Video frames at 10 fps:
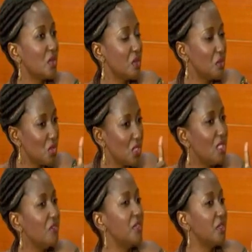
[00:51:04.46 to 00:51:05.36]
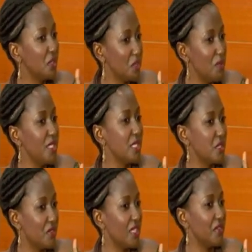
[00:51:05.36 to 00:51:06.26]
one of the most difficult
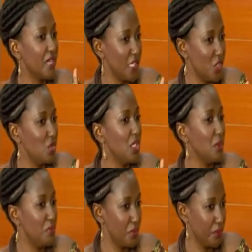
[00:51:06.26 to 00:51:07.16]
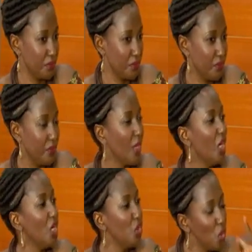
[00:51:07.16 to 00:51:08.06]
pieces of advice to keep.
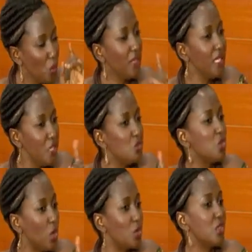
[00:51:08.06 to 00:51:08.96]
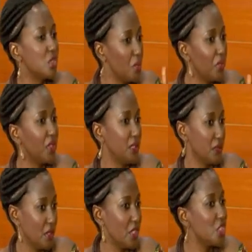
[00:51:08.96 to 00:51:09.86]
You will need to talk to
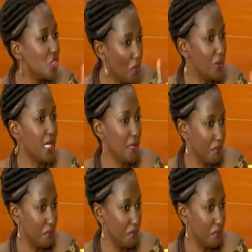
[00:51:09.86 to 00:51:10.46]
somebody sometimes.